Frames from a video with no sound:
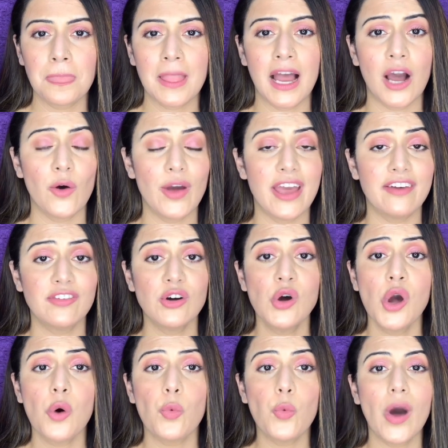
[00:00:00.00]
However,
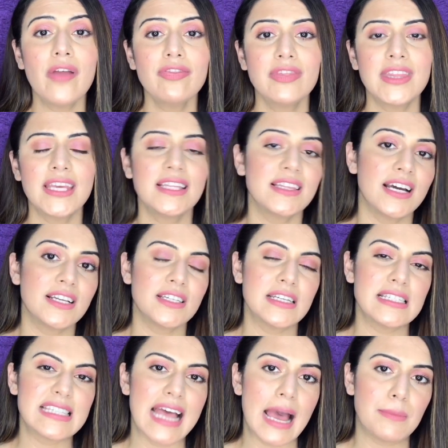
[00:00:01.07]
one thing that
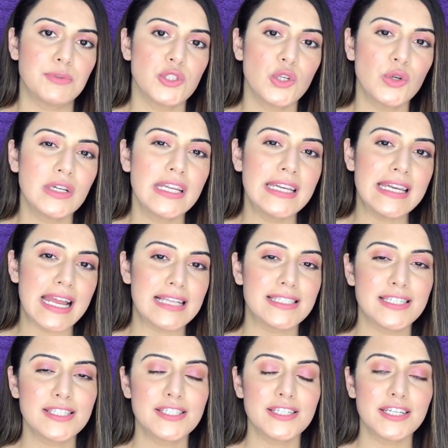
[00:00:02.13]
is absolutely
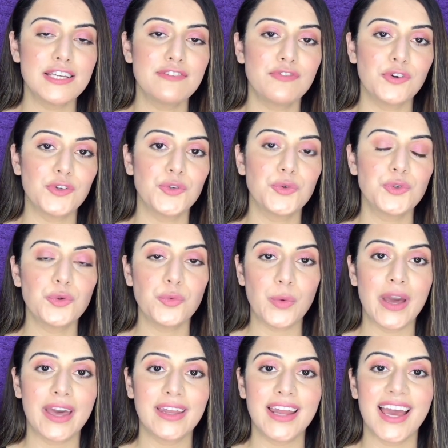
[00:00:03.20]
necessary for you to
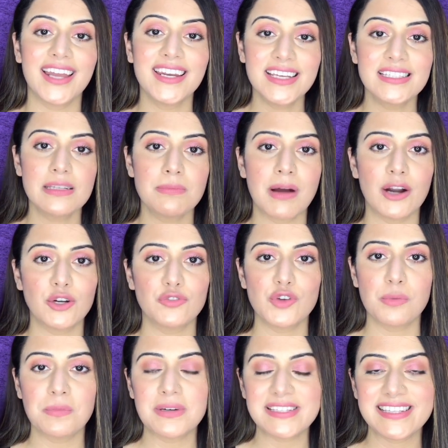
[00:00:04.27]
wear and is a part of
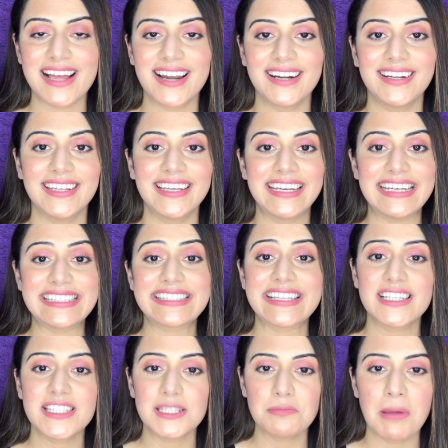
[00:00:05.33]
your personality is
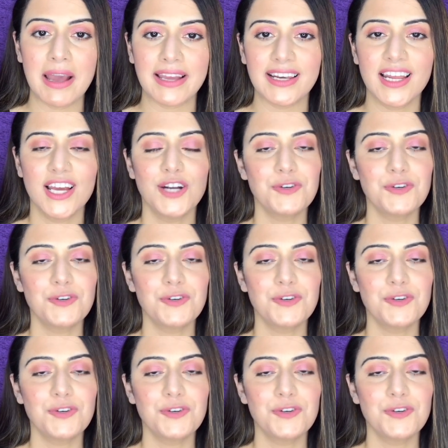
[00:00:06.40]
smile.